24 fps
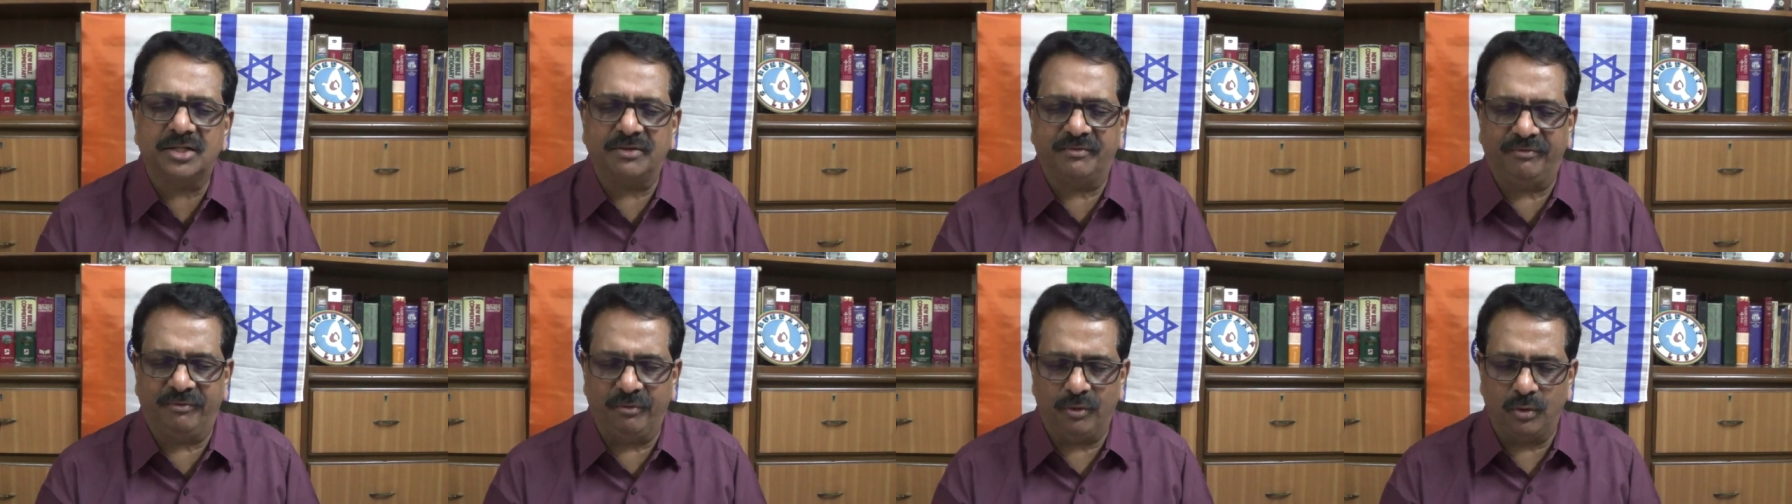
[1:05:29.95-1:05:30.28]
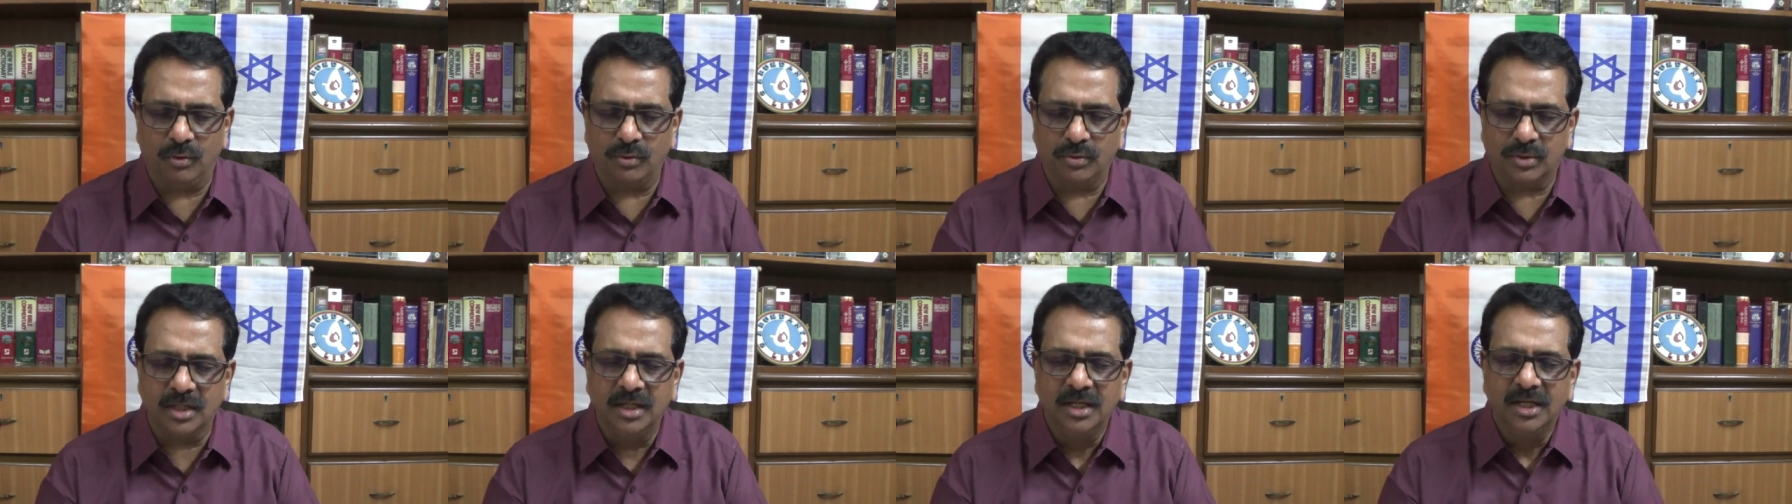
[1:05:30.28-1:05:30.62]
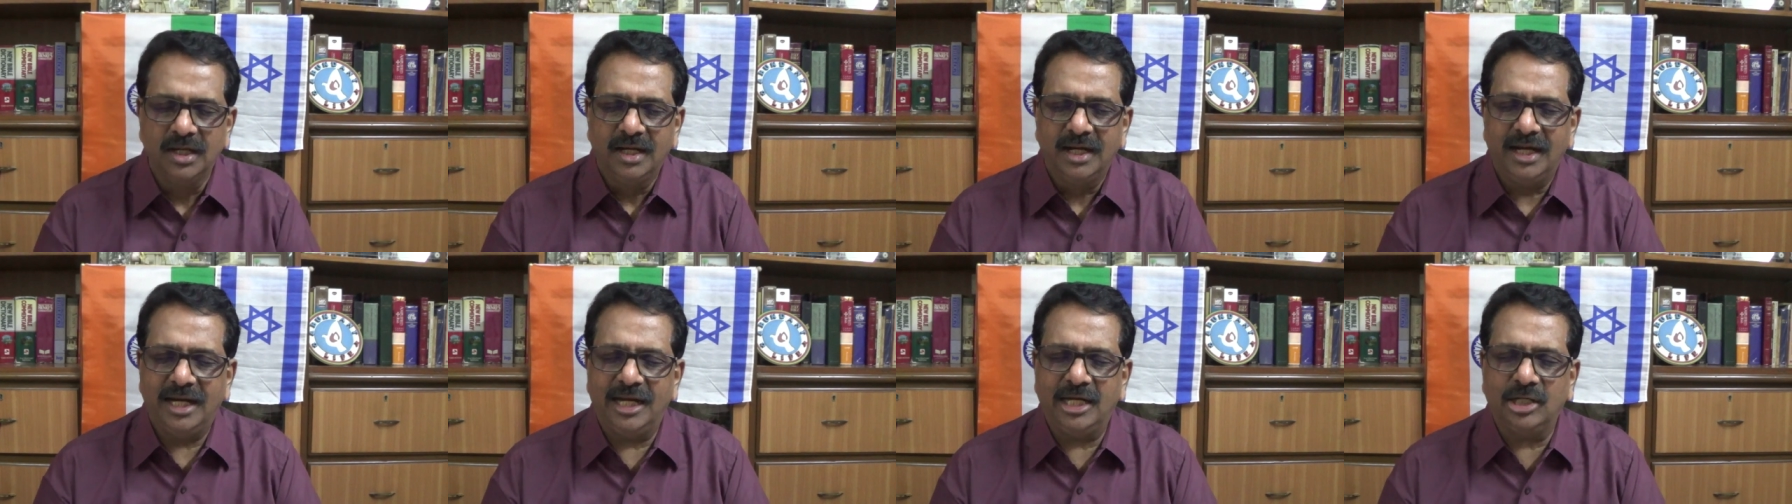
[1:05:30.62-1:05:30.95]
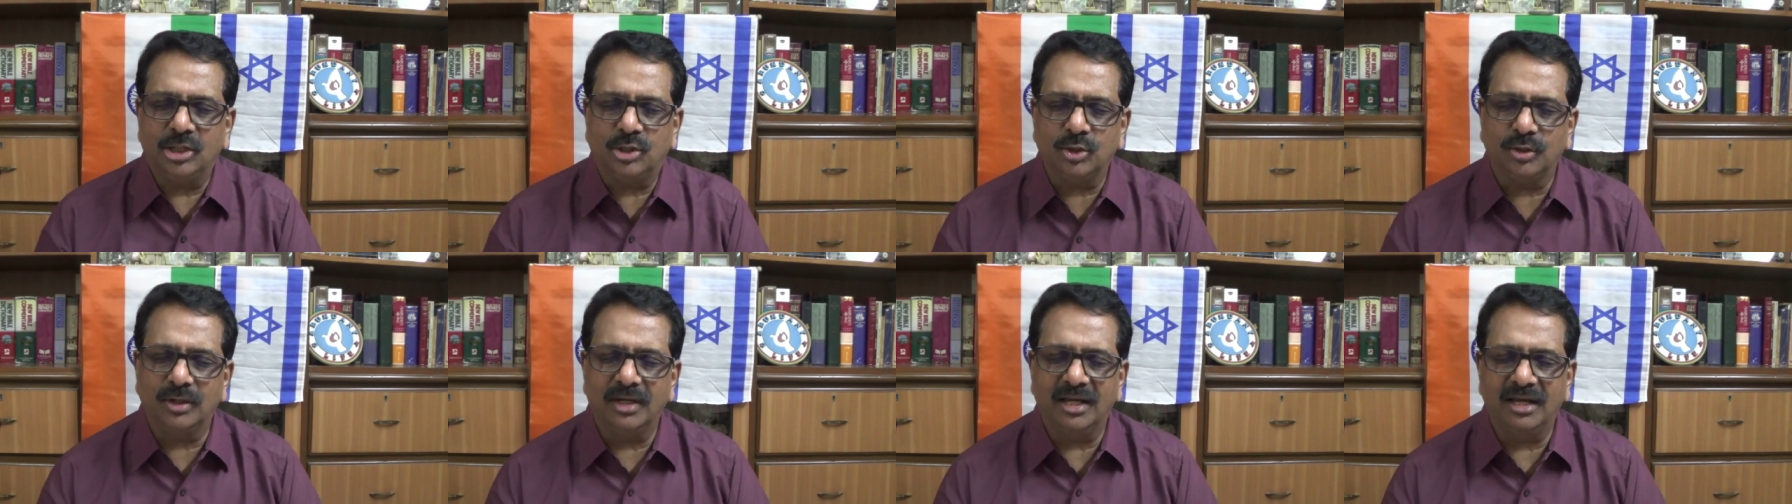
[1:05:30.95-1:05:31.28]
forth
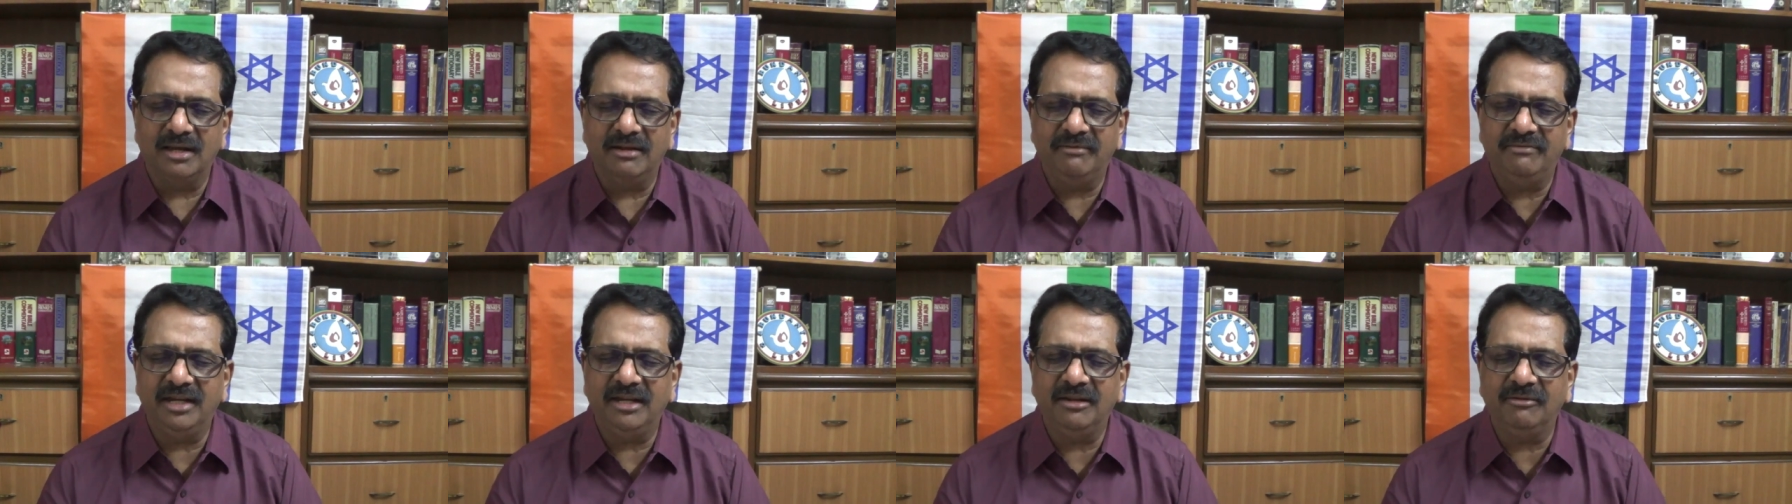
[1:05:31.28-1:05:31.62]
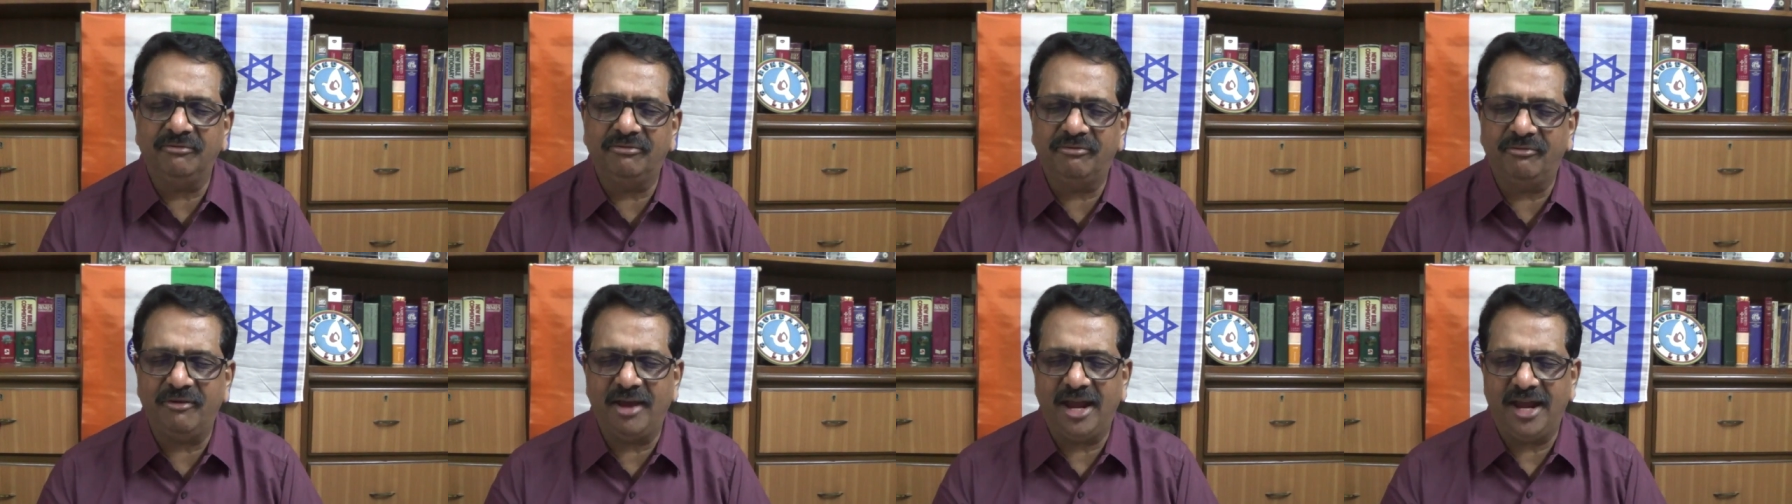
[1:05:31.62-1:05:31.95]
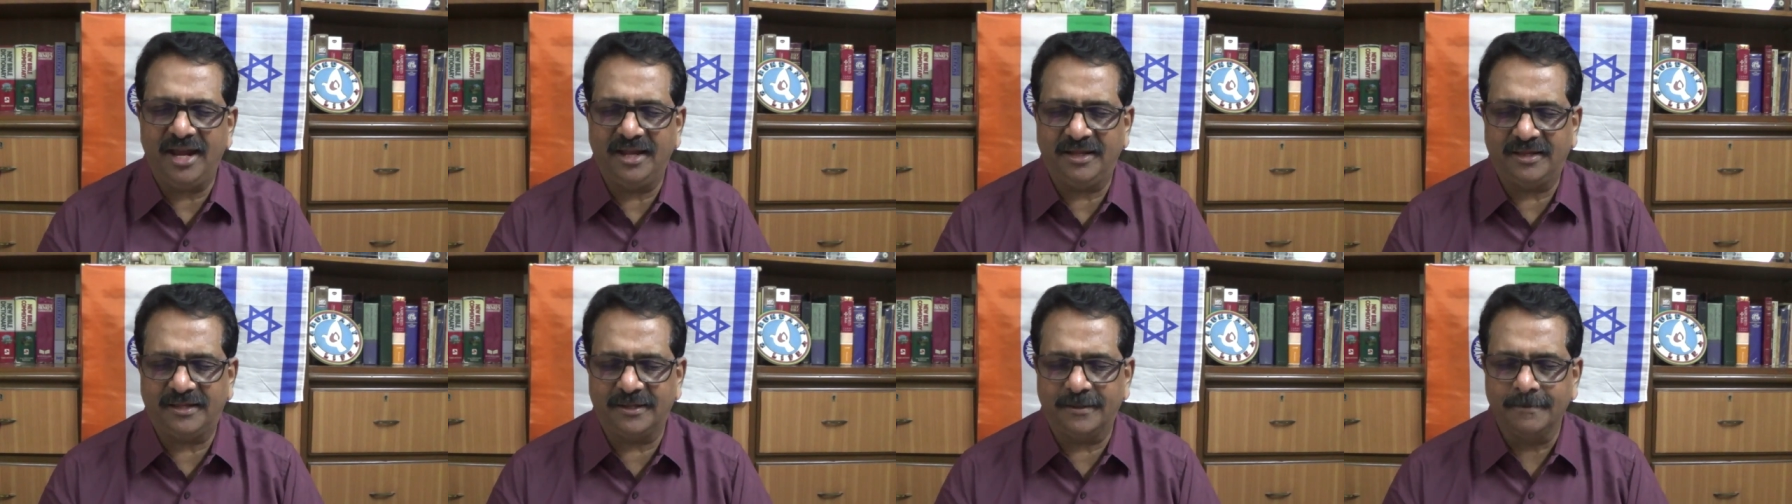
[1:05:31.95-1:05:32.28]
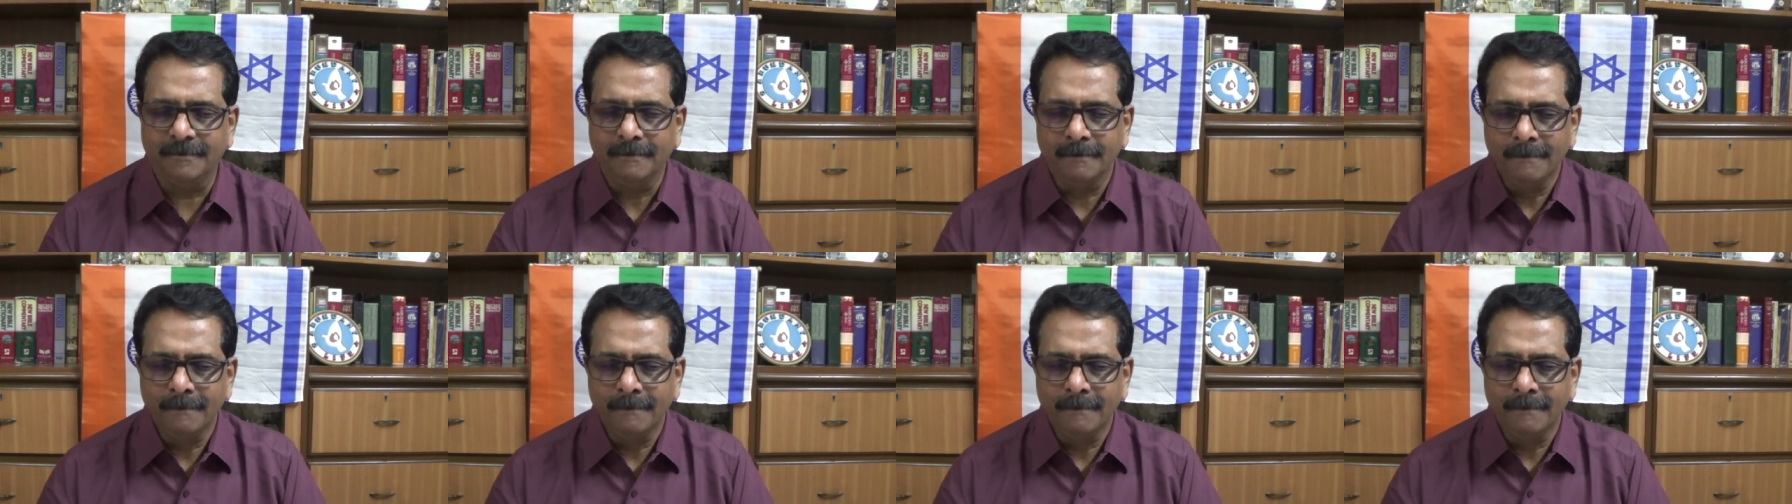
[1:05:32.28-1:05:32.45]
into living faith.